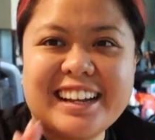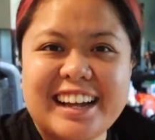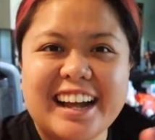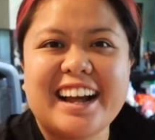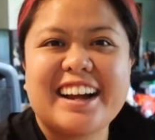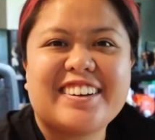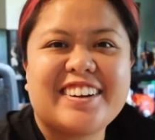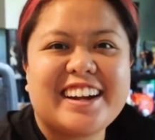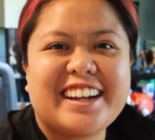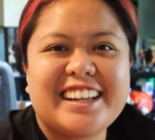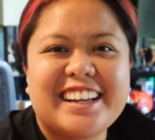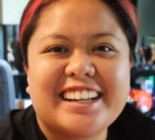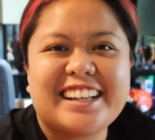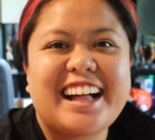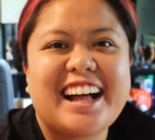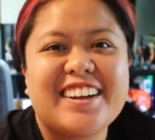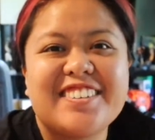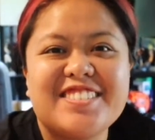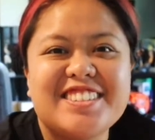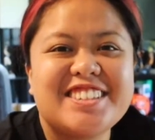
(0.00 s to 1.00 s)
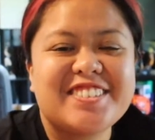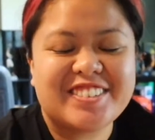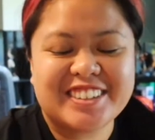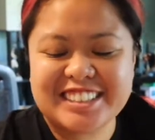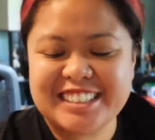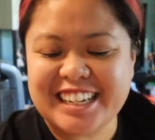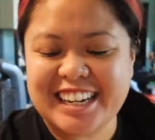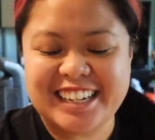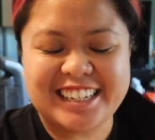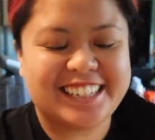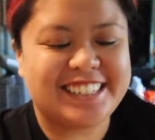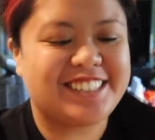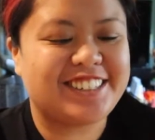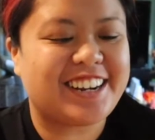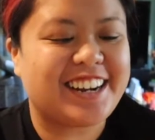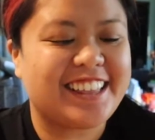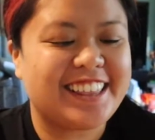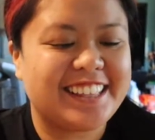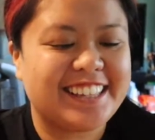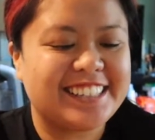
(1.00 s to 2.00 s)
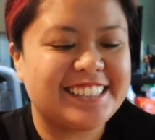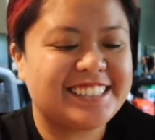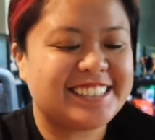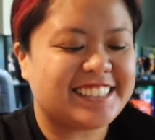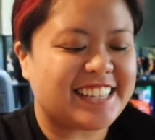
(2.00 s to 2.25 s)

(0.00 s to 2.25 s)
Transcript: All right, y'all, I'm super excited to try this.